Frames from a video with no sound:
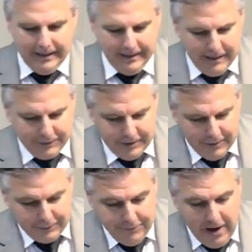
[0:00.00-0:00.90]
It's,
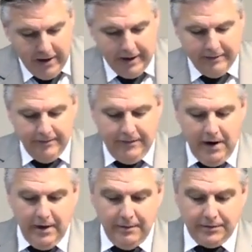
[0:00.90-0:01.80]
it's very,
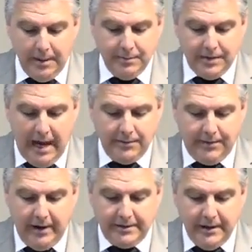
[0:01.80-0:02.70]
very, sometimes
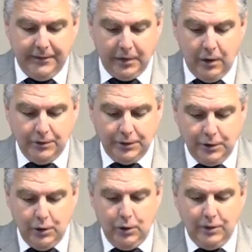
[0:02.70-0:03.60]
very difficult to
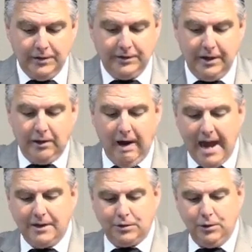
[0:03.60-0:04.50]
do to sing
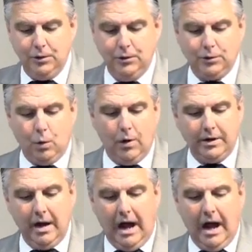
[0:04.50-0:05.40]
gratitude toward
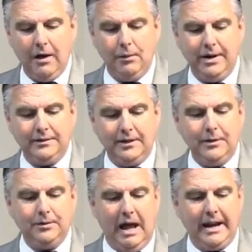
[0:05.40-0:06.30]
God when it
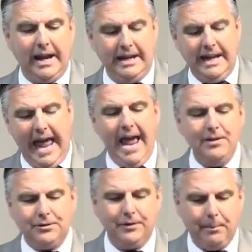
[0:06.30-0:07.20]
seems like He didn't
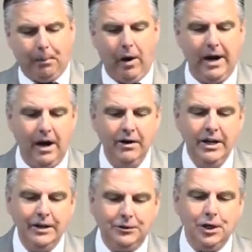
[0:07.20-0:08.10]
answer the prayer
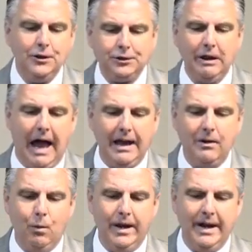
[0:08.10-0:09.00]
just like
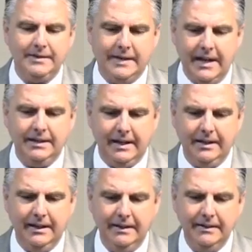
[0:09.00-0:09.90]
we
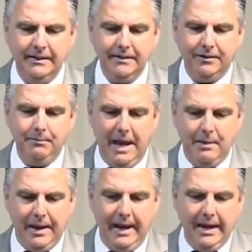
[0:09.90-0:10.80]
intended for
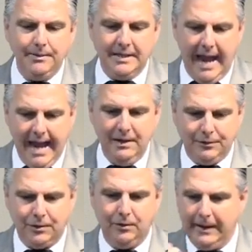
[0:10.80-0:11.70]
maybe him to
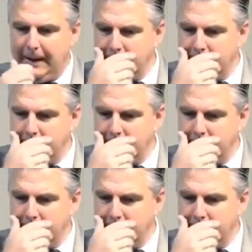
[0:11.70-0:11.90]
answer it.